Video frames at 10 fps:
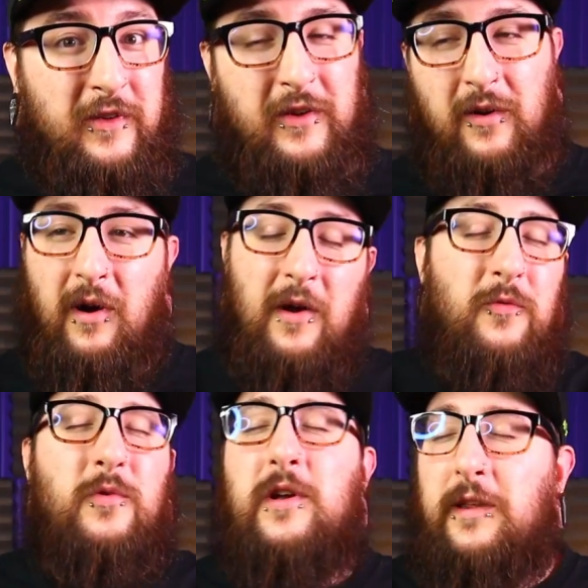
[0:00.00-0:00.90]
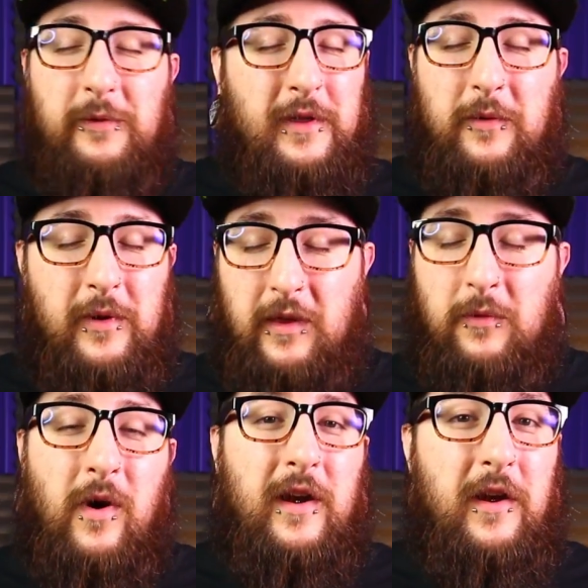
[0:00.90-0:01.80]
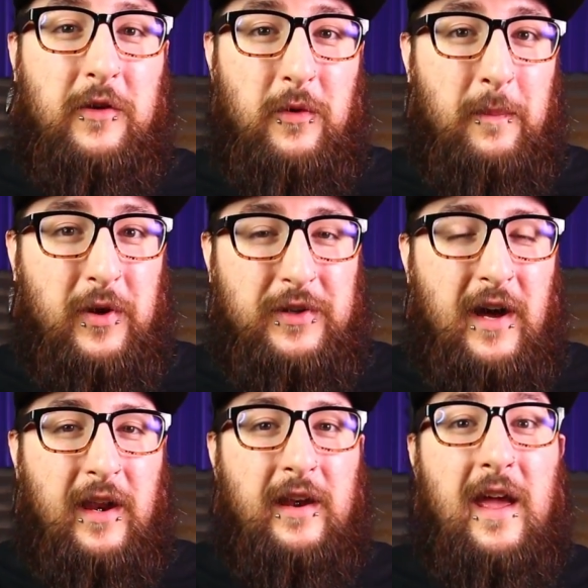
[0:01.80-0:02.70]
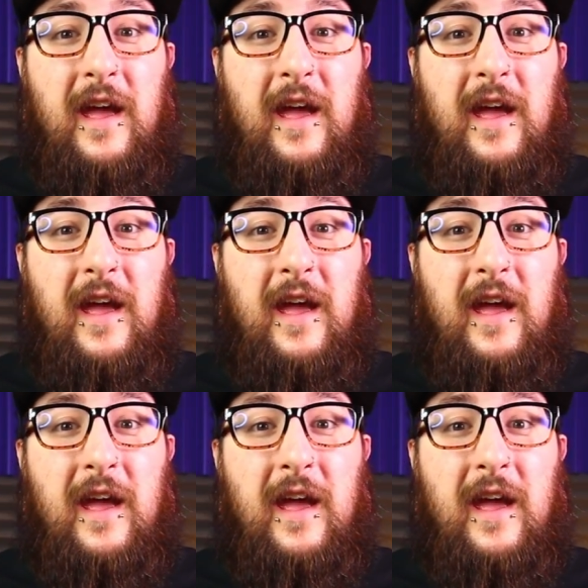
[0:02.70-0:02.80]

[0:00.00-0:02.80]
So I really, really, really wanted to do a build on it.